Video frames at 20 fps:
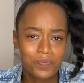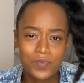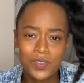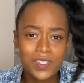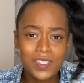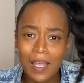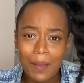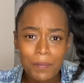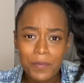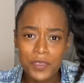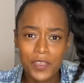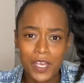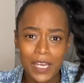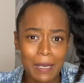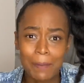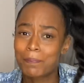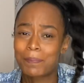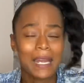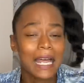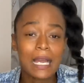
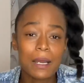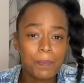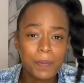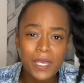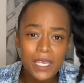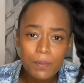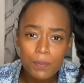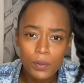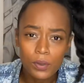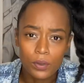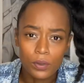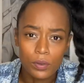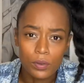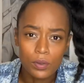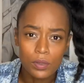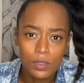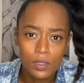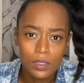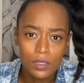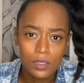something, black
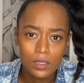people.